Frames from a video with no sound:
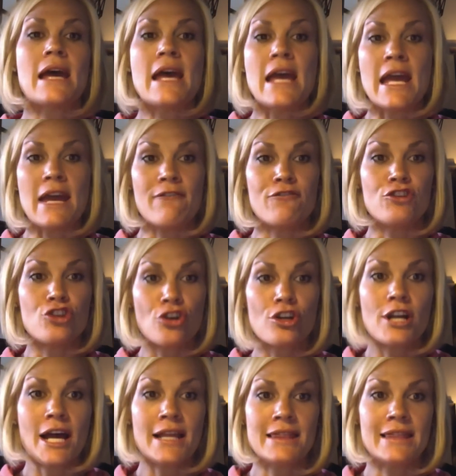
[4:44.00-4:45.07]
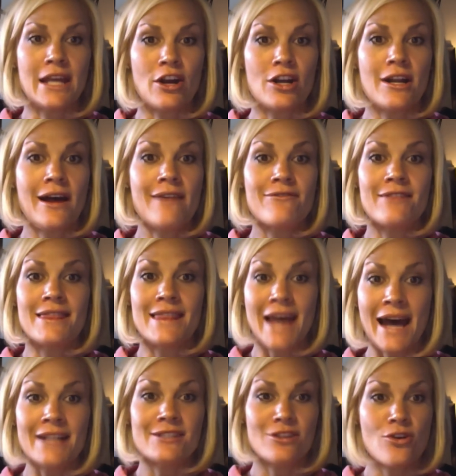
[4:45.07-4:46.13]
If you're not there enough,
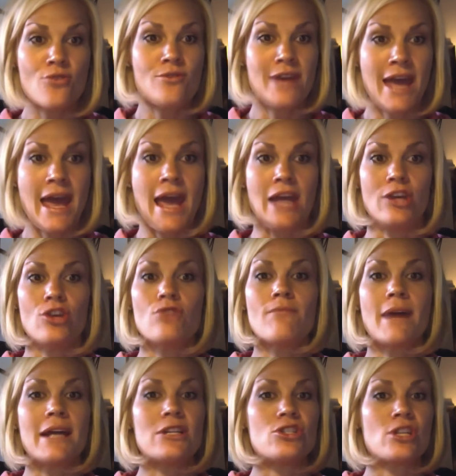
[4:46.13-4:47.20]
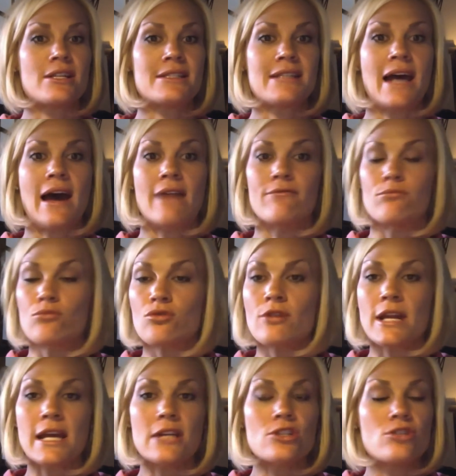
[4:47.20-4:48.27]
that's okay. You might just have
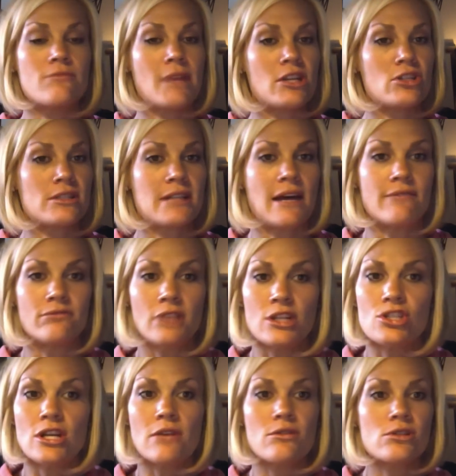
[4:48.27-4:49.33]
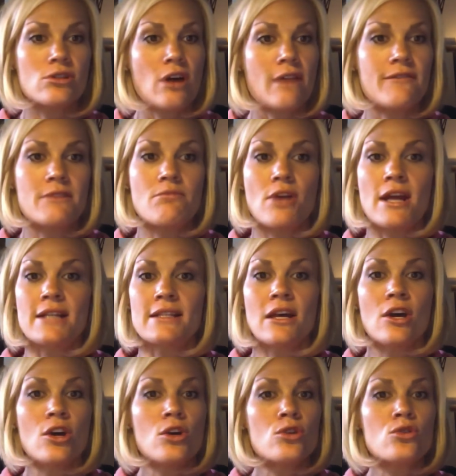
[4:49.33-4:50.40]
mornings. You might just have lunch hours, coffee breaks.
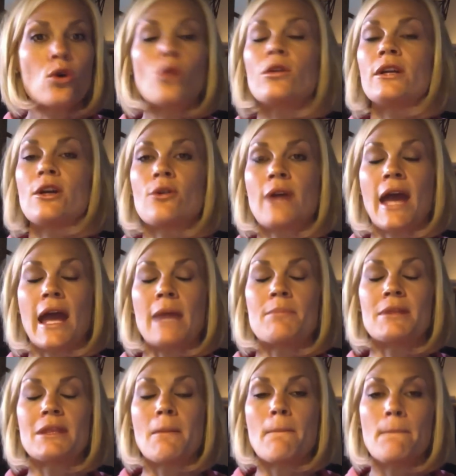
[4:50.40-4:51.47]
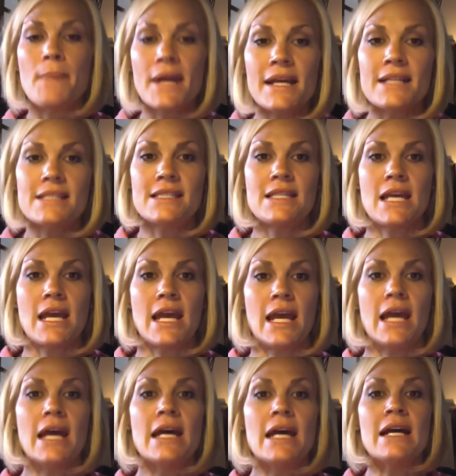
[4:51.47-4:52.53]
Totally okay. But the biggest
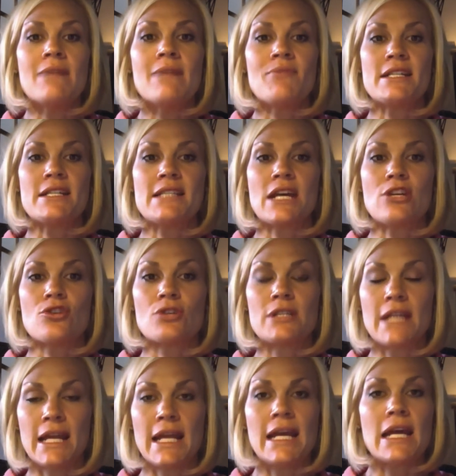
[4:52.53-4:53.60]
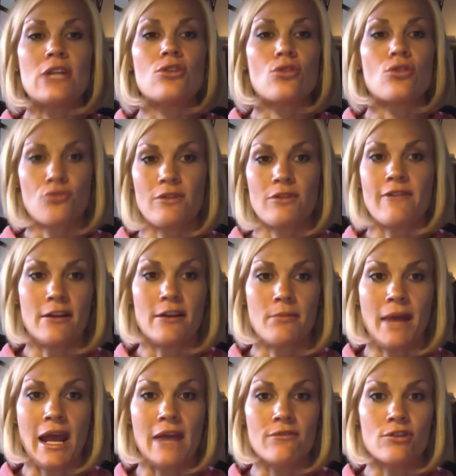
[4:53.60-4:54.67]
thing is that you're getting in your 3 vital
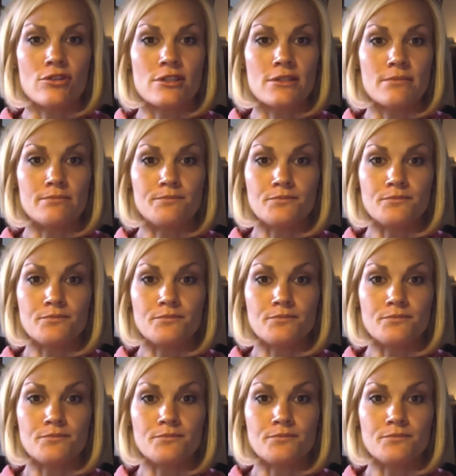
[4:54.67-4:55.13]
behaviors.